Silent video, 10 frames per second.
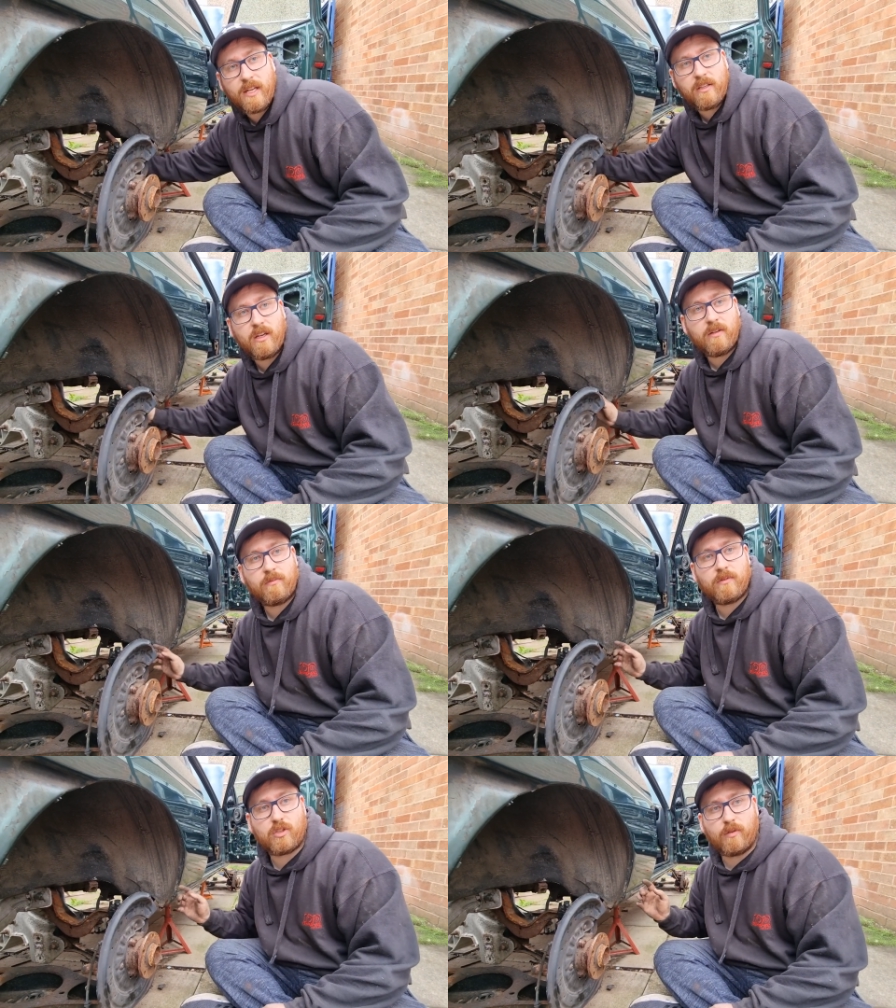the,
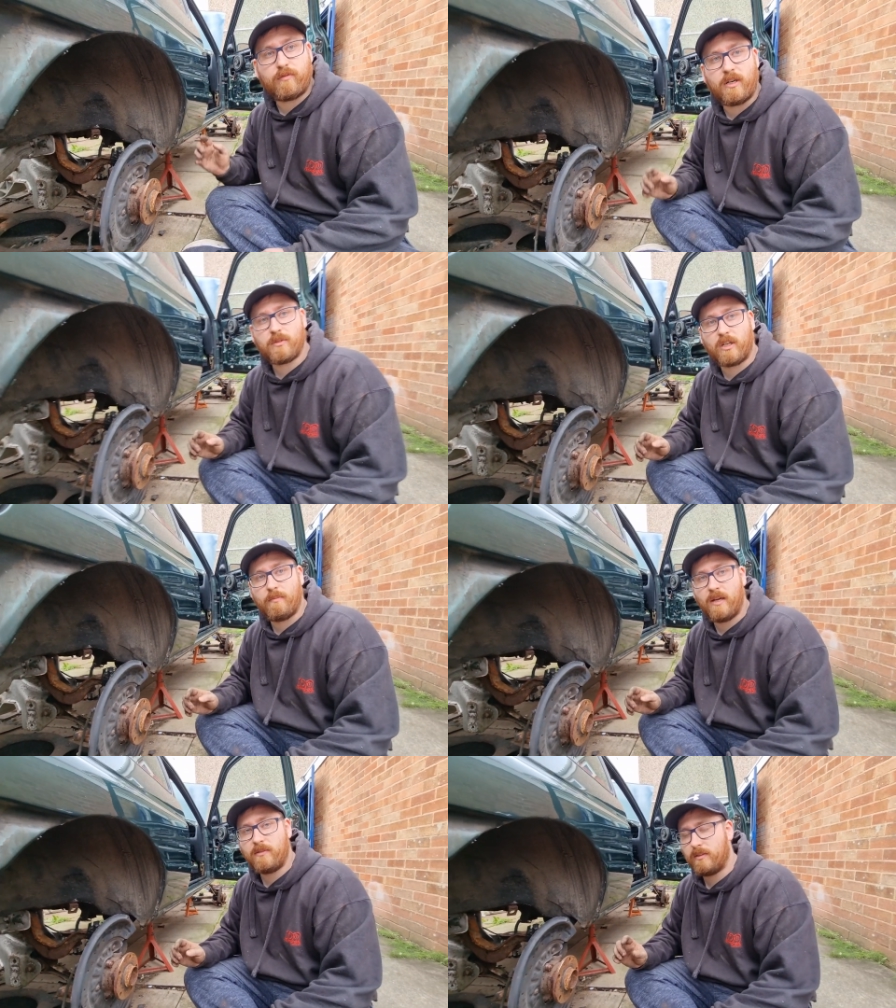the subframe's going to
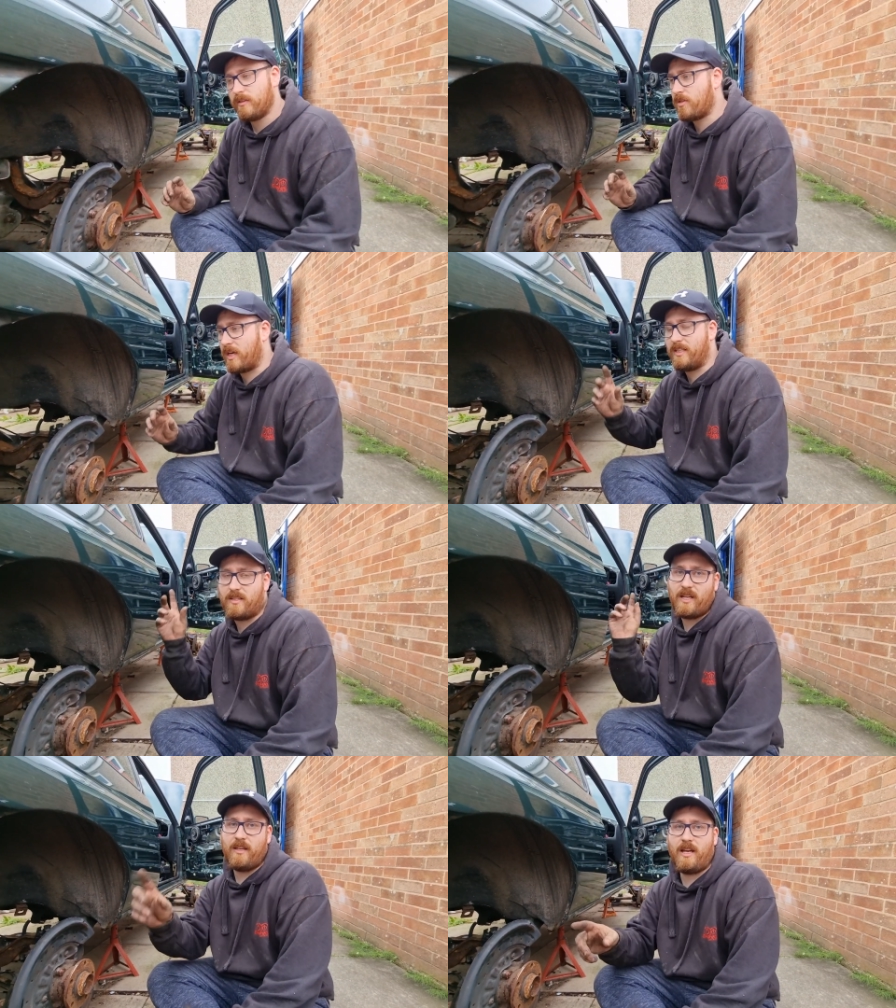mount. So yep. I need to
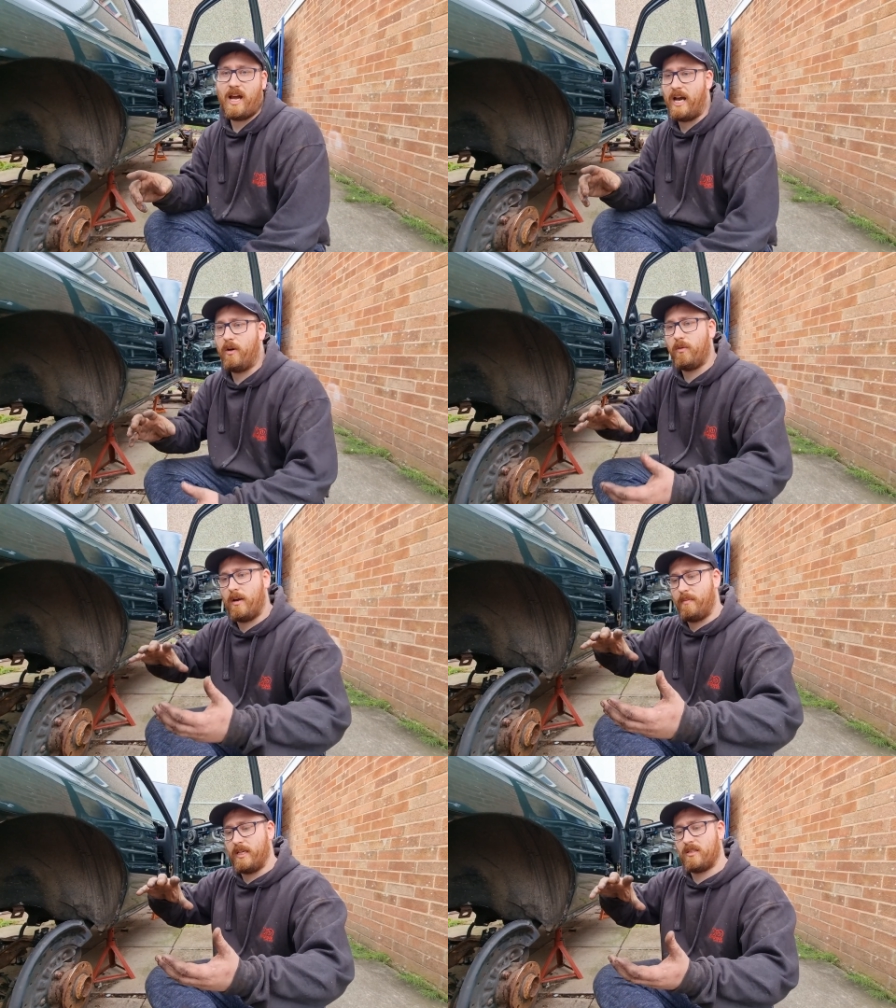take that out
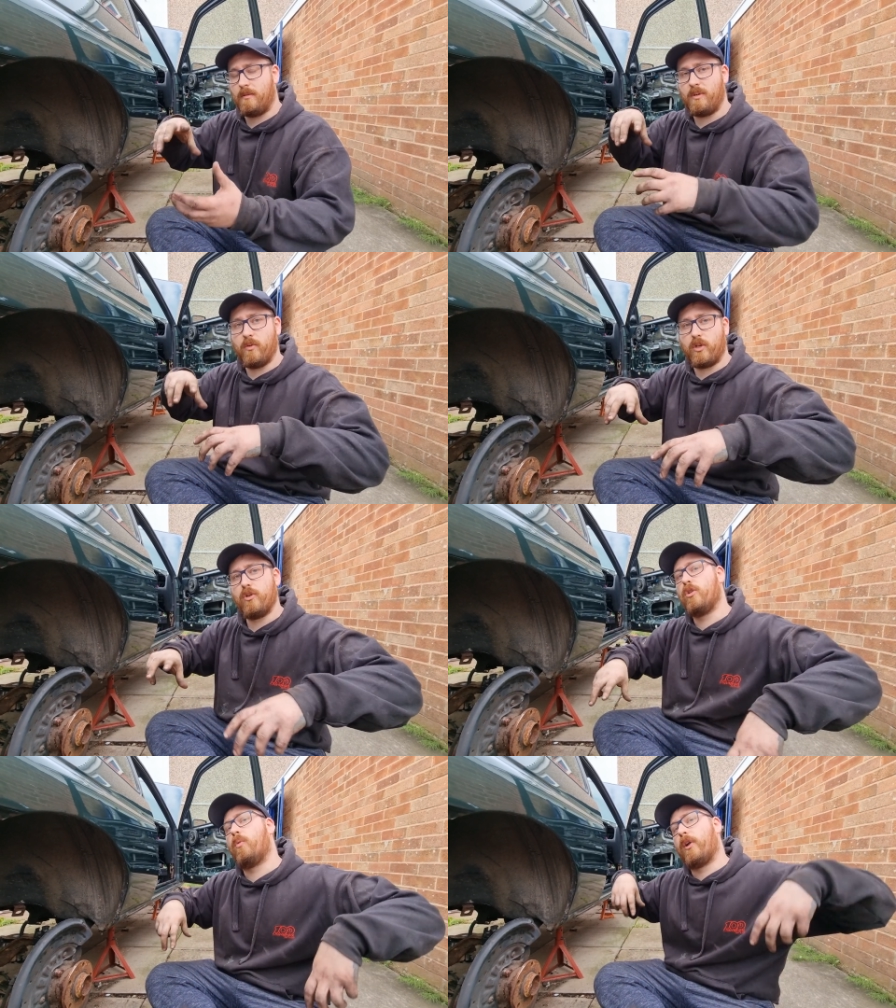and basically build a
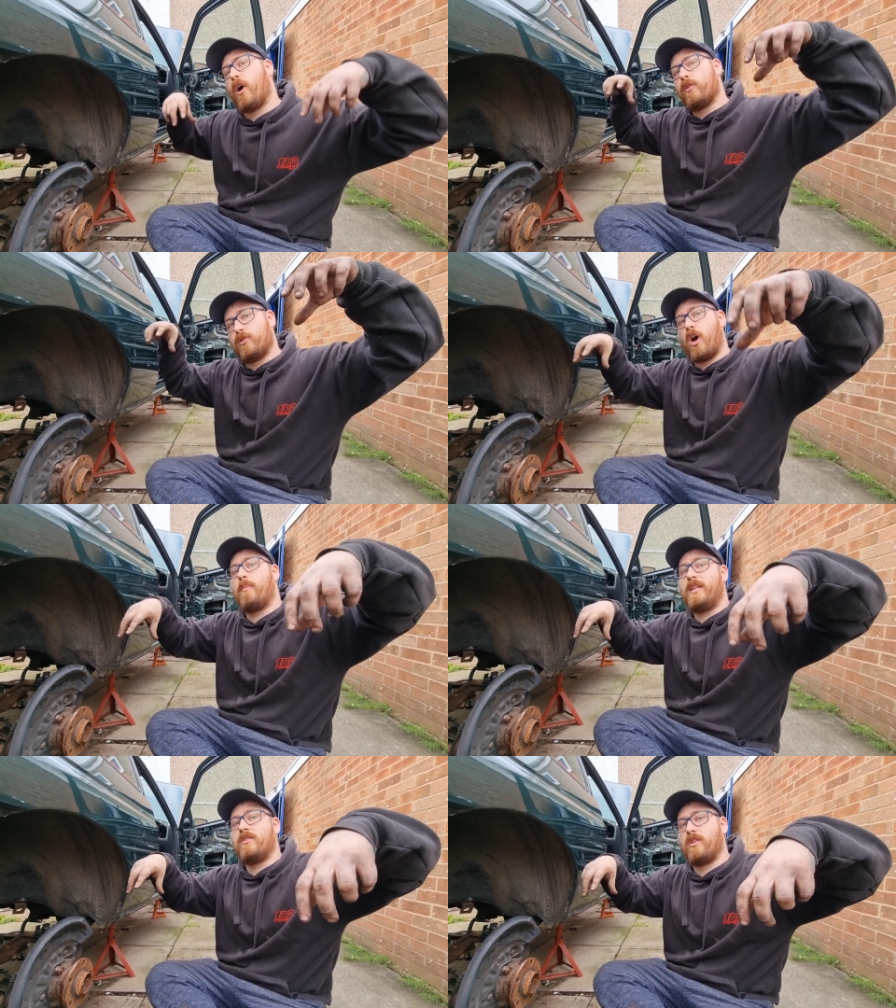new one on top
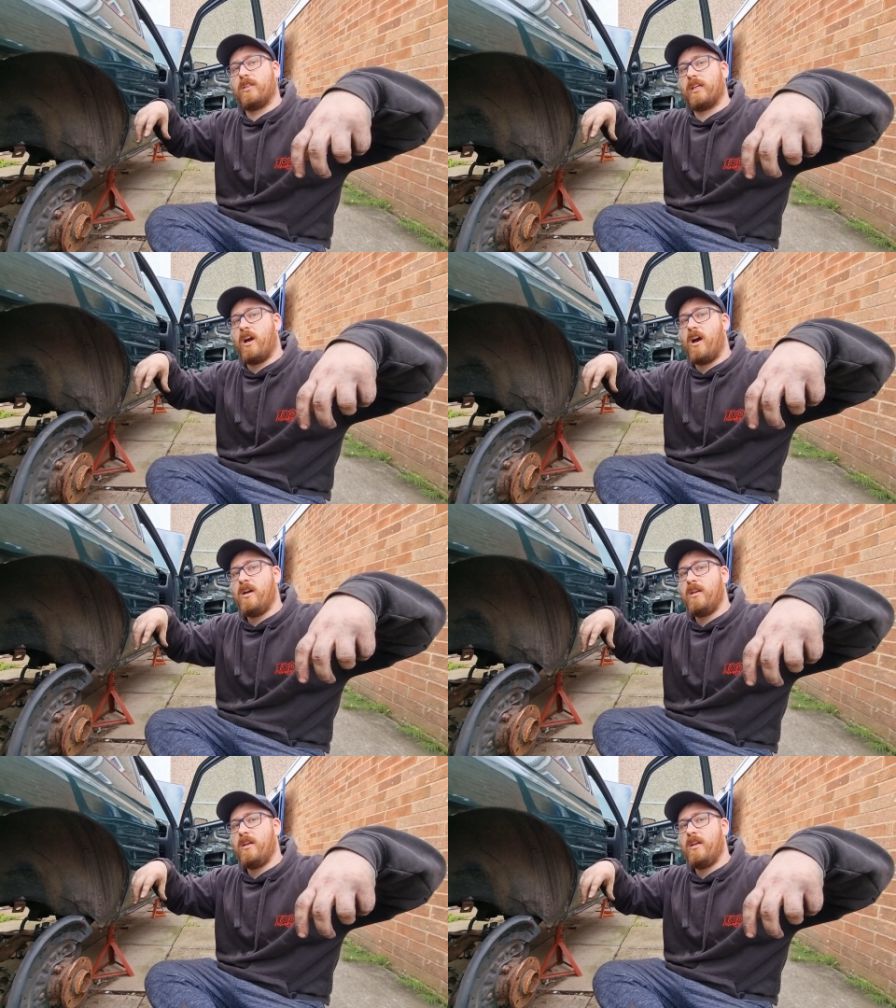inside the car.